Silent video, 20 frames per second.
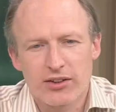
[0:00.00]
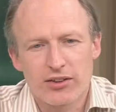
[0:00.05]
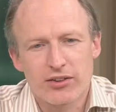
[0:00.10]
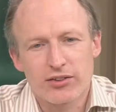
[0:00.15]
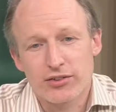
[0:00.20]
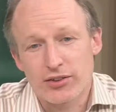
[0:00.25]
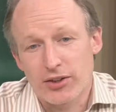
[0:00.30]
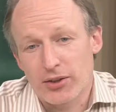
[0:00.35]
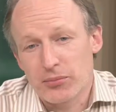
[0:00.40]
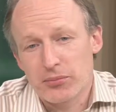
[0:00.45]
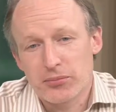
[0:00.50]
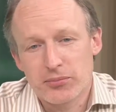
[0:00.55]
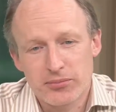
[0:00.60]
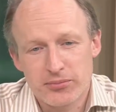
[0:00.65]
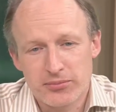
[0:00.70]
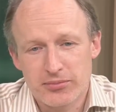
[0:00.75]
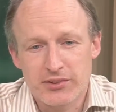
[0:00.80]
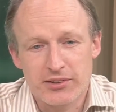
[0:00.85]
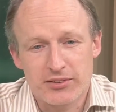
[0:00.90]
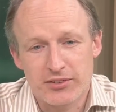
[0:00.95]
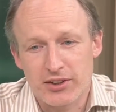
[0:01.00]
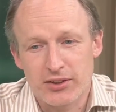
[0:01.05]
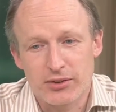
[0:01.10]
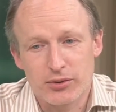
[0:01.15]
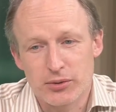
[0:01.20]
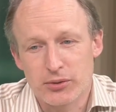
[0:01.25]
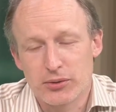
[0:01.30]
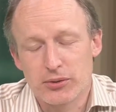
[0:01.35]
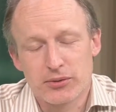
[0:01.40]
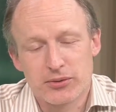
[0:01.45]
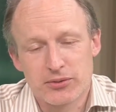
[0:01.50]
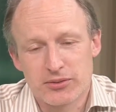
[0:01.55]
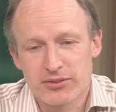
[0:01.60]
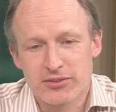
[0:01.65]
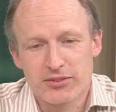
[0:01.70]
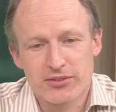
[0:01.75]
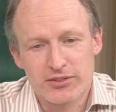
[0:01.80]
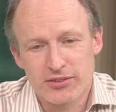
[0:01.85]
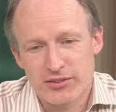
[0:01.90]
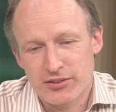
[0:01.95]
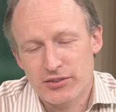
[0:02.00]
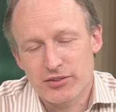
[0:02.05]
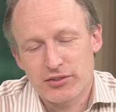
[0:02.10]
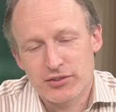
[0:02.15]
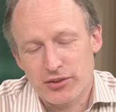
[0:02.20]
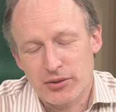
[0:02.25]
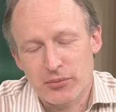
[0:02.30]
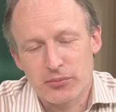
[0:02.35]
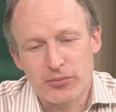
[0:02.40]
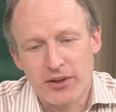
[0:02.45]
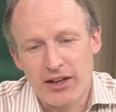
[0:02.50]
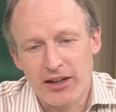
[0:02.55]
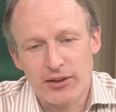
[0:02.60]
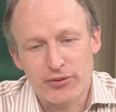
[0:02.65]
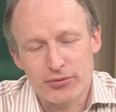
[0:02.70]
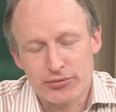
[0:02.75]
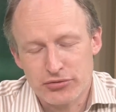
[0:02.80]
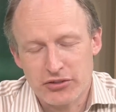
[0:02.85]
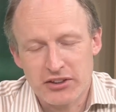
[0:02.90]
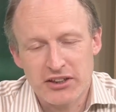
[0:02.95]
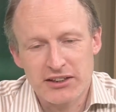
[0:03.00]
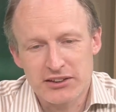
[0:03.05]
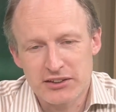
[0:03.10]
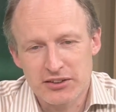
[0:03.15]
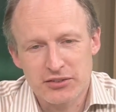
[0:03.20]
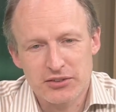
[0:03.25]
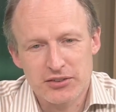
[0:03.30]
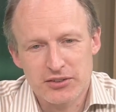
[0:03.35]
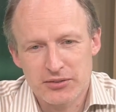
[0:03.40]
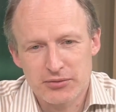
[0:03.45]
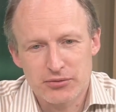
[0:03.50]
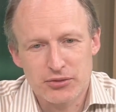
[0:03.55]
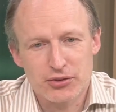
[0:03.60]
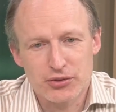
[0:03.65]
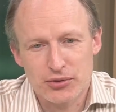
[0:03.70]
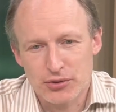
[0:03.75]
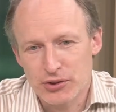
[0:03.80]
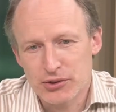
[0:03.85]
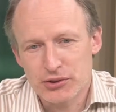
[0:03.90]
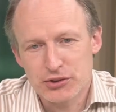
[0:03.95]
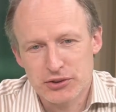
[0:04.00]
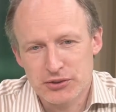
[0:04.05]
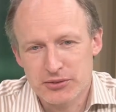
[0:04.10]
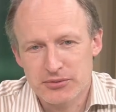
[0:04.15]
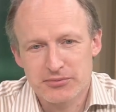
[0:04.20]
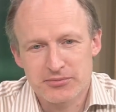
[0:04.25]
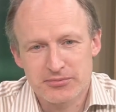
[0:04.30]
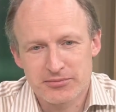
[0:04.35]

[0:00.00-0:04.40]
Some, as I do some health-related research.